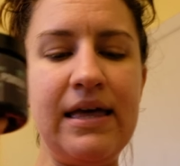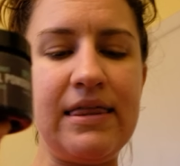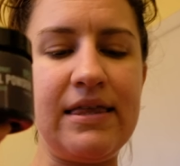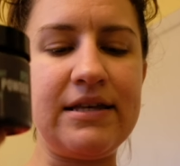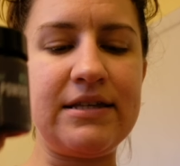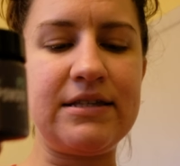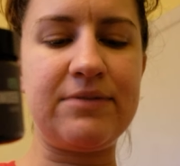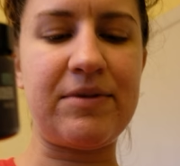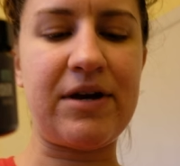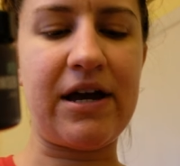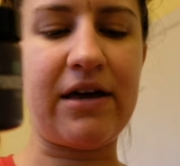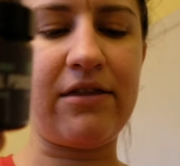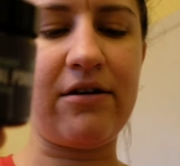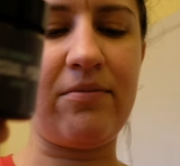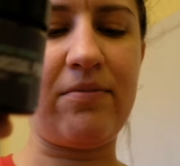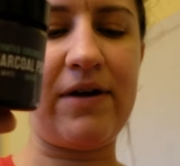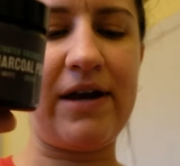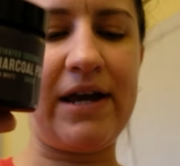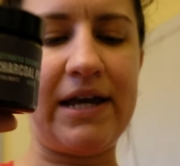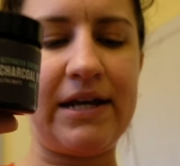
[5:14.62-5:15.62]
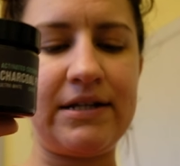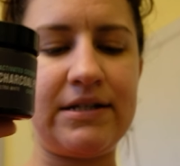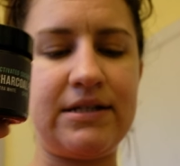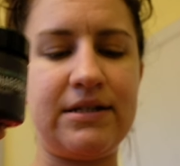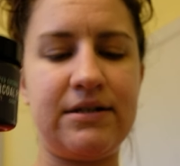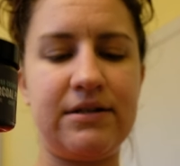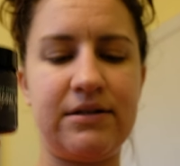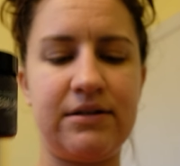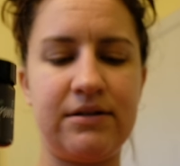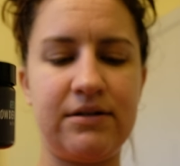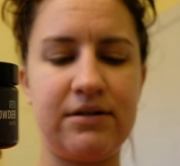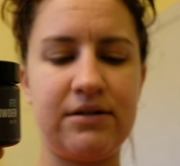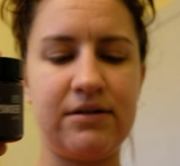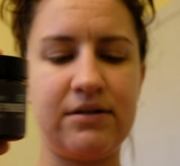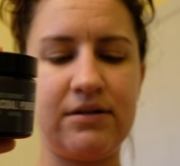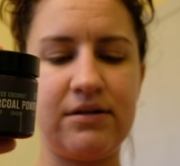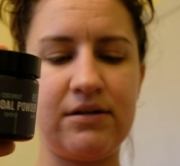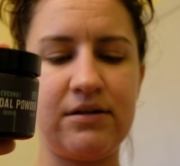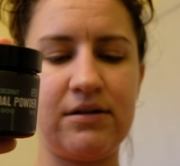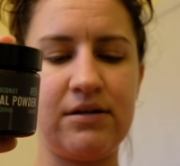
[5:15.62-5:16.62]
This is my other brand.
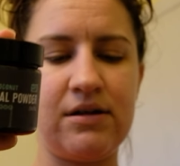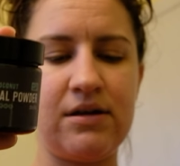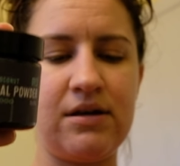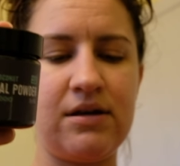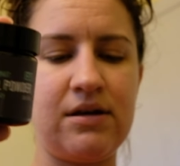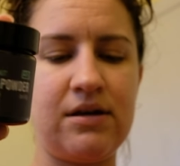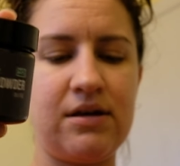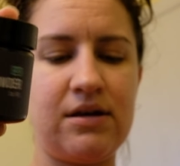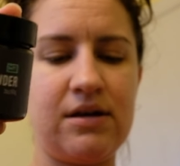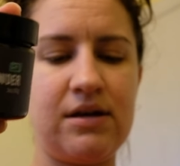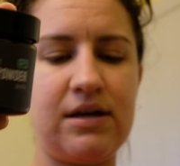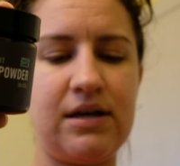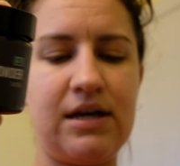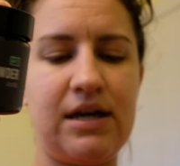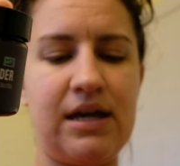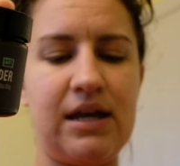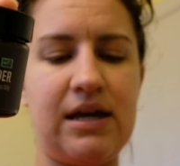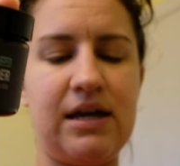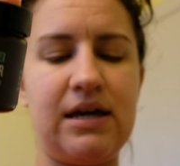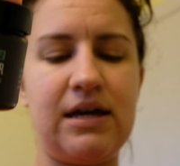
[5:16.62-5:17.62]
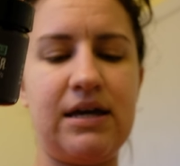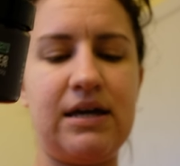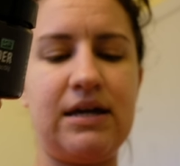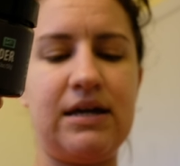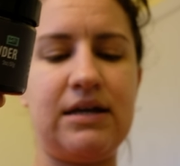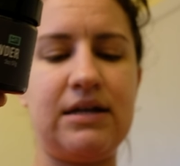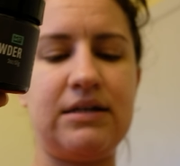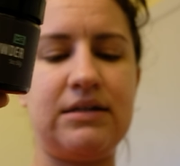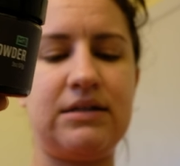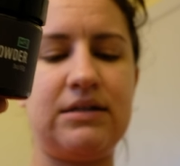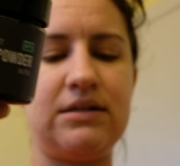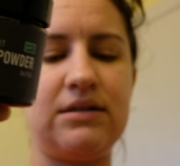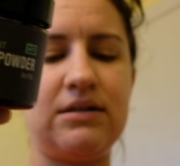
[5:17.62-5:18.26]
It is